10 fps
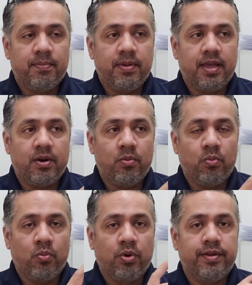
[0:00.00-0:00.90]
And
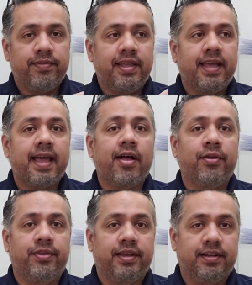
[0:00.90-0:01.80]
what if they
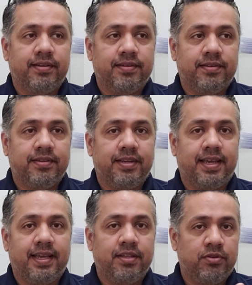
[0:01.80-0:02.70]
held it?
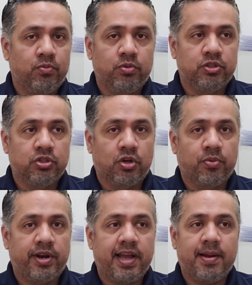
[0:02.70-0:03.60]
And we saw
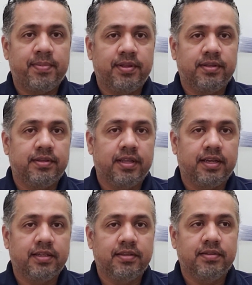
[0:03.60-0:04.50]
what happened,
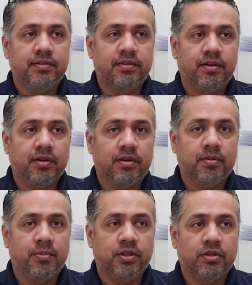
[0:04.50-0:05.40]
like a
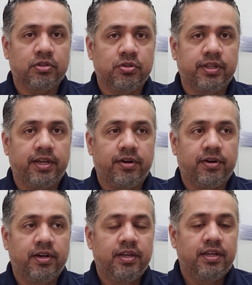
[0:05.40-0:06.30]
month or two
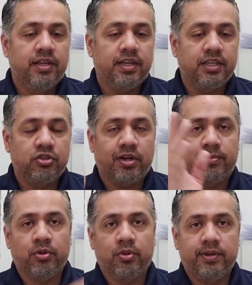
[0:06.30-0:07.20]
later, it dropped
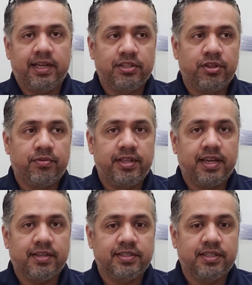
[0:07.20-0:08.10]
all the way down to
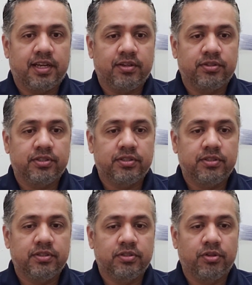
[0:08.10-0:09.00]
$3,000,
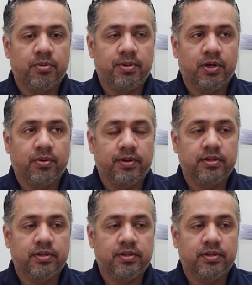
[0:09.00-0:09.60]
so the Bitcoin.